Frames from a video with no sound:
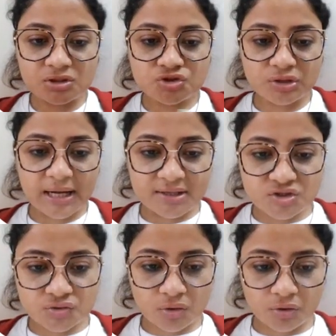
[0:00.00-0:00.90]
so that
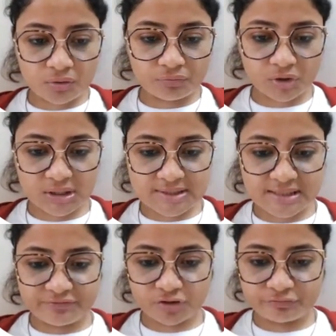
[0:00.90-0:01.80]
is what is
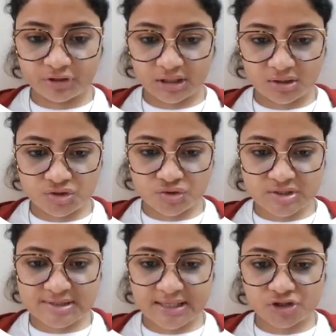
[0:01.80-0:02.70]
given over here. So
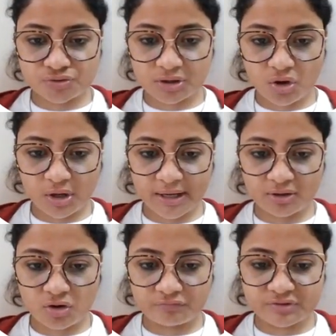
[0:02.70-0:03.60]
see, sexual
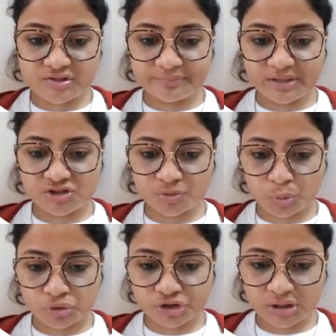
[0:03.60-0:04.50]
contact covers the major
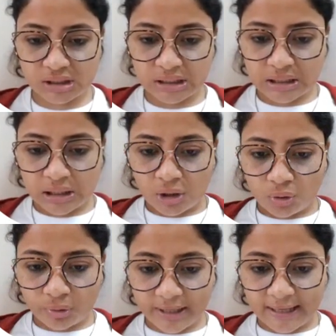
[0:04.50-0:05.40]
portion.
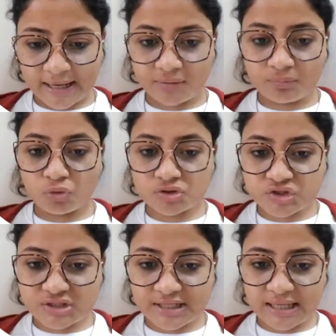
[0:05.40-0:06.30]
Okay, and
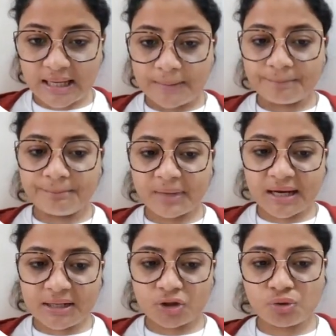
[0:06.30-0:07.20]
mostly
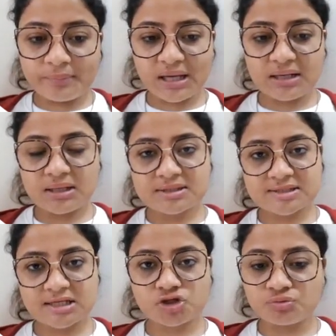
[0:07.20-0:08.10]
male to male
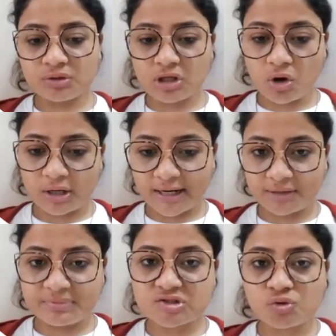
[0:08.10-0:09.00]
sexual
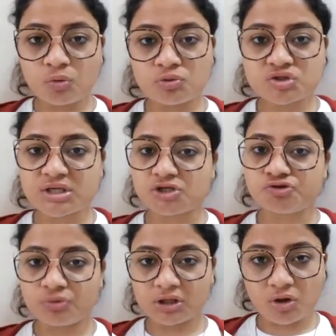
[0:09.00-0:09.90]
contact, means homosexual